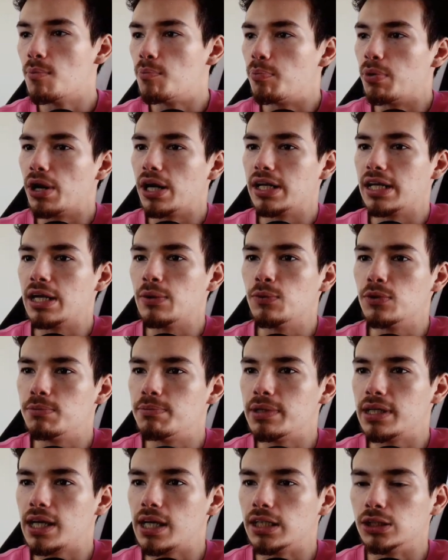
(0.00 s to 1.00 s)
but it would
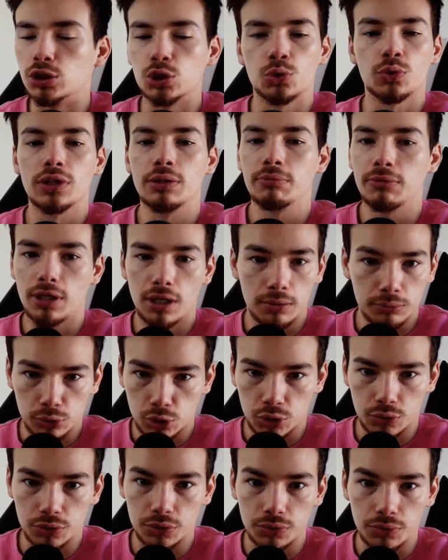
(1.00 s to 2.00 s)
be a dream come
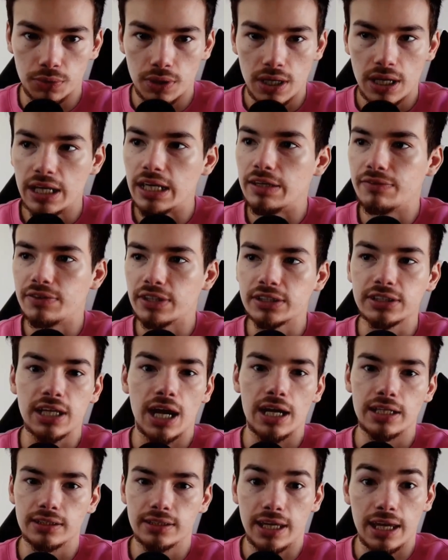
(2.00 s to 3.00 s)
true if this
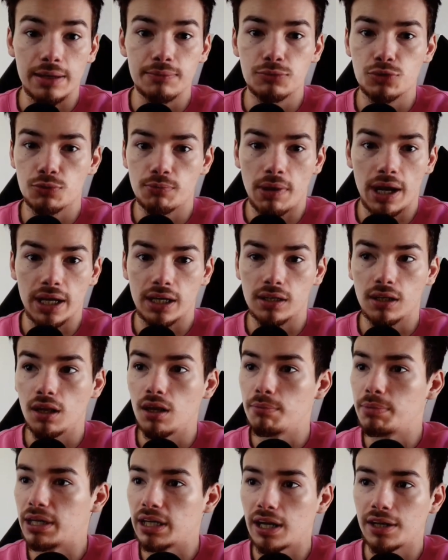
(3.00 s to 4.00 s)
guy came to my club.
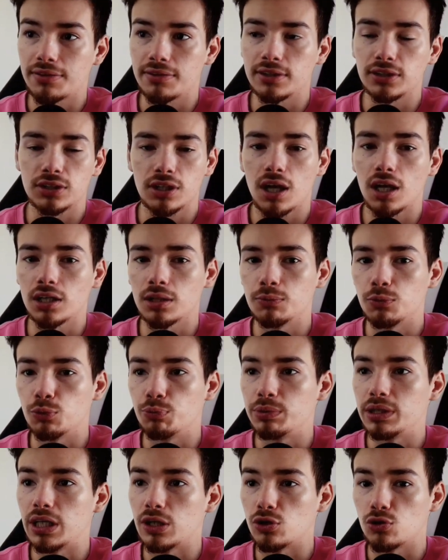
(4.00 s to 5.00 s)
And I think Tottenham would
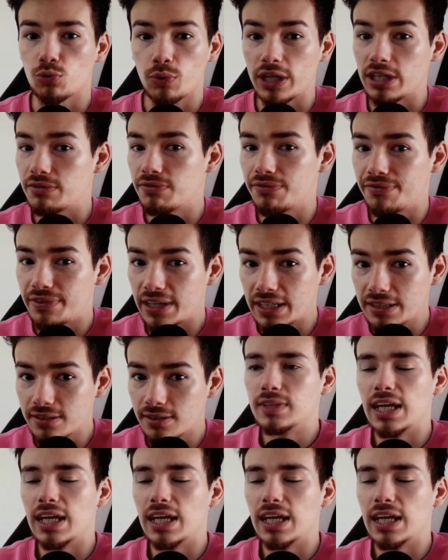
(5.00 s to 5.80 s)
be a great fit.